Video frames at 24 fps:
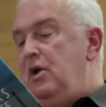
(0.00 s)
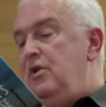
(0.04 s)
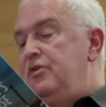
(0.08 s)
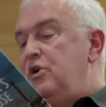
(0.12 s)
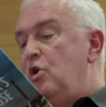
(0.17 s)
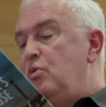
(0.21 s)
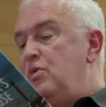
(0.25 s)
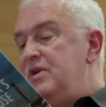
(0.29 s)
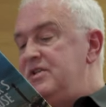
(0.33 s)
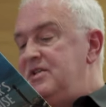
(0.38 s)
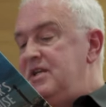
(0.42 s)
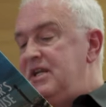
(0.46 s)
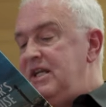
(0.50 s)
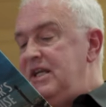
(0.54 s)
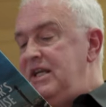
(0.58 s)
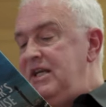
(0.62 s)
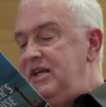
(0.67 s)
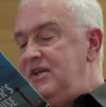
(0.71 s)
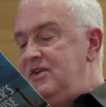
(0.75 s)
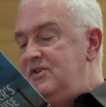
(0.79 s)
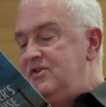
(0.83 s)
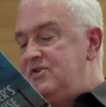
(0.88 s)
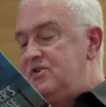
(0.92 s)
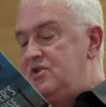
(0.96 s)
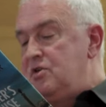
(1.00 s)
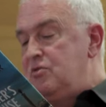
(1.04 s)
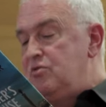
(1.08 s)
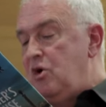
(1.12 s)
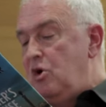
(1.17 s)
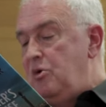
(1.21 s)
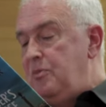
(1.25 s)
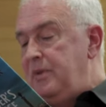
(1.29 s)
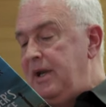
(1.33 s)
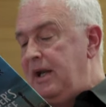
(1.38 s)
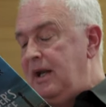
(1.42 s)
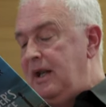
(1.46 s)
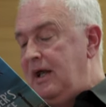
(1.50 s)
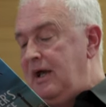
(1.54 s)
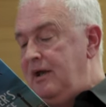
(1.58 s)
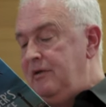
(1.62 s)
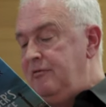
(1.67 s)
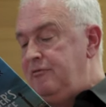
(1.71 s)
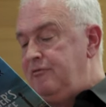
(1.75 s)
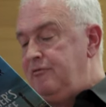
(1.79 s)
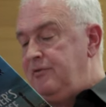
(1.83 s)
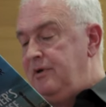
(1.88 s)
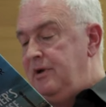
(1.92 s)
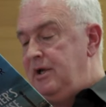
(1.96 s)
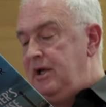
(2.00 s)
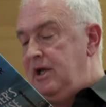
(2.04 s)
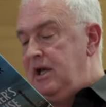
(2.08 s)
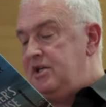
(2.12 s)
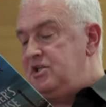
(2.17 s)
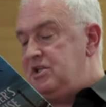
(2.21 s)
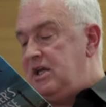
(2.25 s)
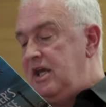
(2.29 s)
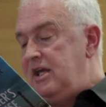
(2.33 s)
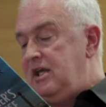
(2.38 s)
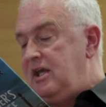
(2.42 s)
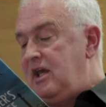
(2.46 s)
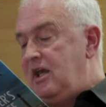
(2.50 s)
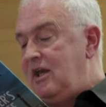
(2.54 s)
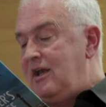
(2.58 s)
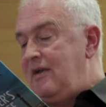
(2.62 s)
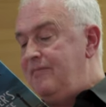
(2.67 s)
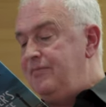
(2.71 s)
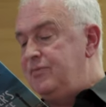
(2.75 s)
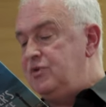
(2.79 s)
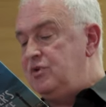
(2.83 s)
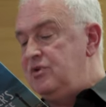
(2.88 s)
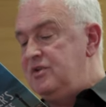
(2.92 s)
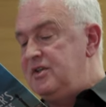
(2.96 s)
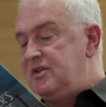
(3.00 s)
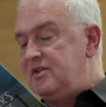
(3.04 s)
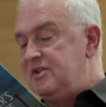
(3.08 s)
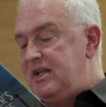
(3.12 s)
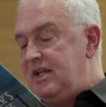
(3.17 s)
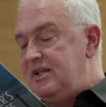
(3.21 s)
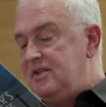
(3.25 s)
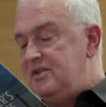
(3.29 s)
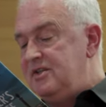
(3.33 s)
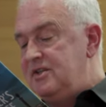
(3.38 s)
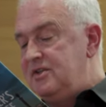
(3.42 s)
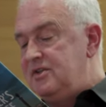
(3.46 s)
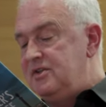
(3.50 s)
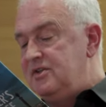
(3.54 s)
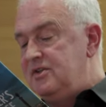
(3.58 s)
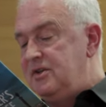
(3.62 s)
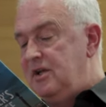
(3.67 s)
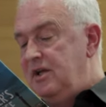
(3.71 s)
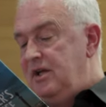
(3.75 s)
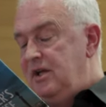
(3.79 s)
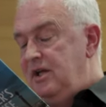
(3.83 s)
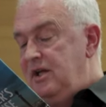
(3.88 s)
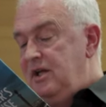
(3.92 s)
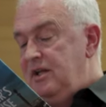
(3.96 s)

there was an ease to Roman life, a taking in through the senses,